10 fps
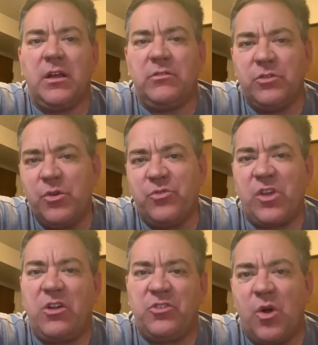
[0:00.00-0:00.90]
News
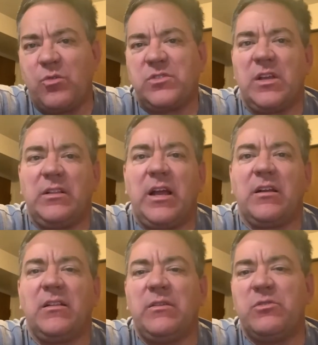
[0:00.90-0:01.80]
Dokes, he
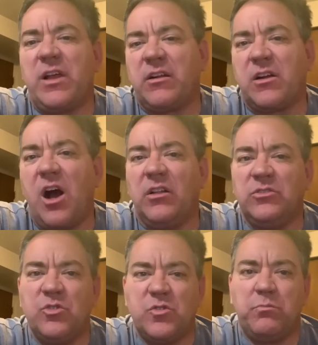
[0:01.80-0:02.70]
was later called
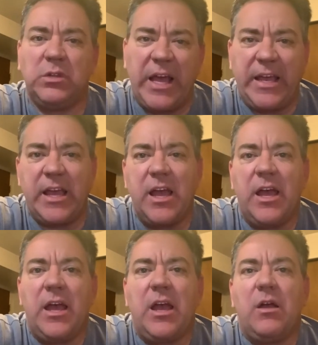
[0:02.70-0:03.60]
News Blake,
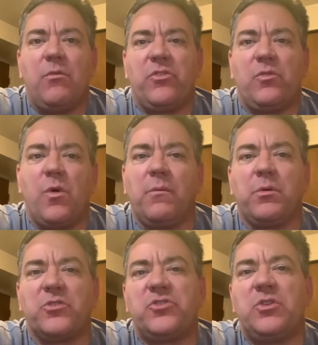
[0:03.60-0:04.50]
was the one
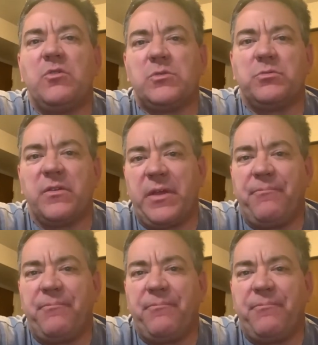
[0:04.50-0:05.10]
person who was privy.